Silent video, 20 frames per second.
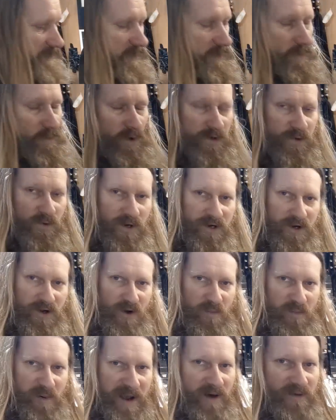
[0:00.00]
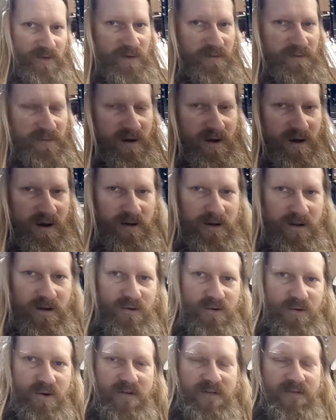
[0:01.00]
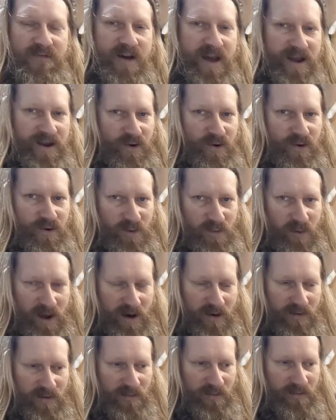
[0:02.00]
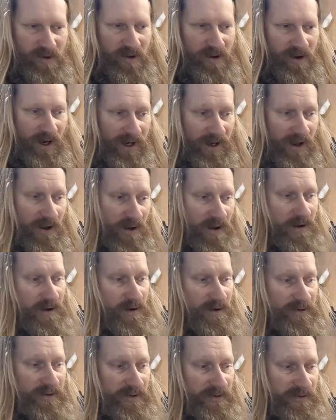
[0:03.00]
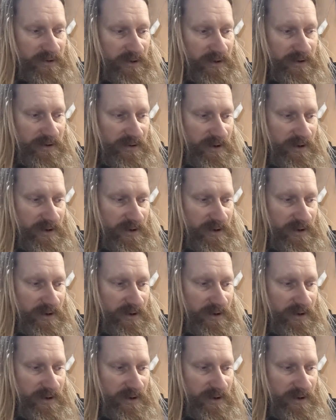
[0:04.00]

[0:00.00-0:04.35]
What do I know about them? I know feck all about them. I heard that